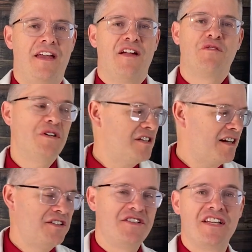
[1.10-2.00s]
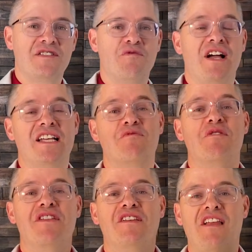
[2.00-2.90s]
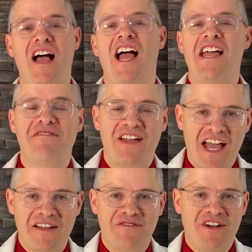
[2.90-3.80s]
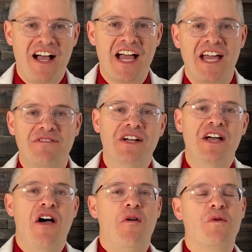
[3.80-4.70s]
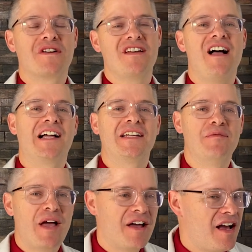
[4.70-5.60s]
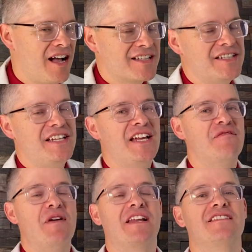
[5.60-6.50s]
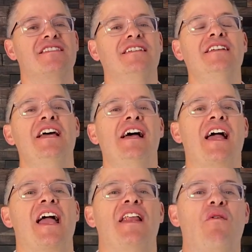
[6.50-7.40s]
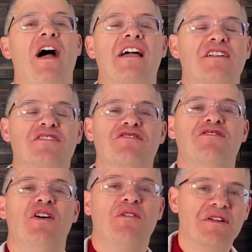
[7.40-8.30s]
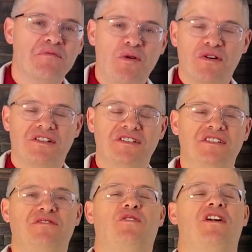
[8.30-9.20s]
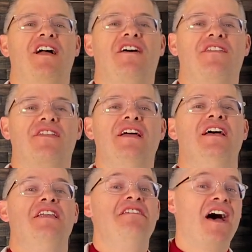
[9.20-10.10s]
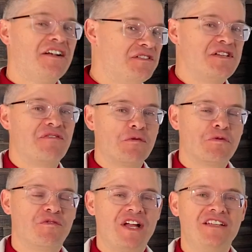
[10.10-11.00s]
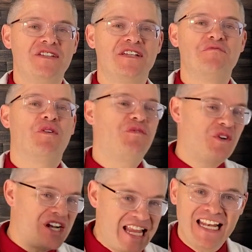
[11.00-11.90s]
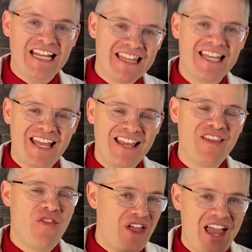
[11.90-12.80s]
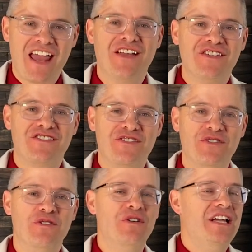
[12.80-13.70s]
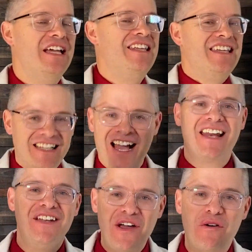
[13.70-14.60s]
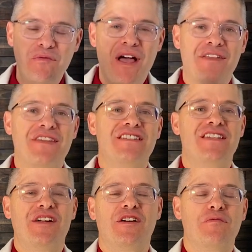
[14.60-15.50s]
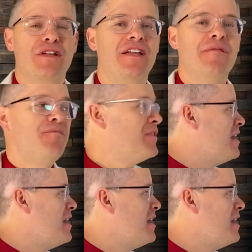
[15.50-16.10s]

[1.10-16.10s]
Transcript: Hey everyone, Dr. Jason West with the Live at 5. We're talking about oxidative medicine and why it is so important for health. Not only for prevention, but for anything that ails you, you gotta know about this therapy.